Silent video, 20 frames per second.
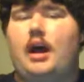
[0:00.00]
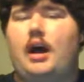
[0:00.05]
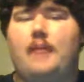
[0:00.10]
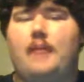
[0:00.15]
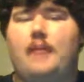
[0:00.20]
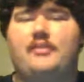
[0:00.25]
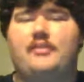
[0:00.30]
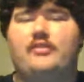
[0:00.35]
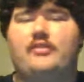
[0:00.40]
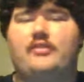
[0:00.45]

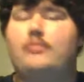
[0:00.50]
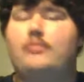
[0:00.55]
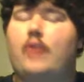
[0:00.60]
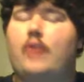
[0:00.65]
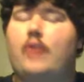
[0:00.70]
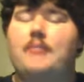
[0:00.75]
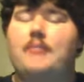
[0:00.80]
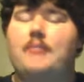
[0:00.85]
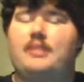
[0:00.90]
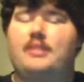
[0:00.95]
This is
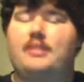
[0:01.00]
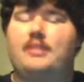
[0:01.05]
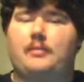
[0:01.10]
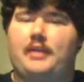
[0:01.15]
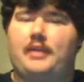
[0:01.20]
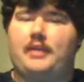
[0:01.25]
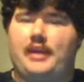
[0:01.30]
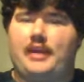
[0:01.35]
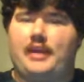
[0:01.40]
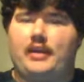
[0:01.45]
more aimed at the
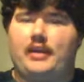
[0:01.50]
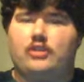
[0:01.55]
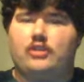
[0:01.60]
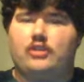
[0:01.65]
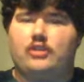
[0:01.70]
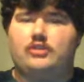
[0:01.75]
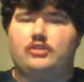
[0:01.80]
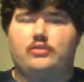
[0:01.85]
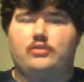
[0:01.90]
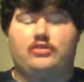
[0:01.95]

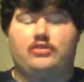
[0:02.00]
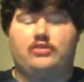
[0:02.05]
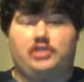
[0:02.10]
beginners who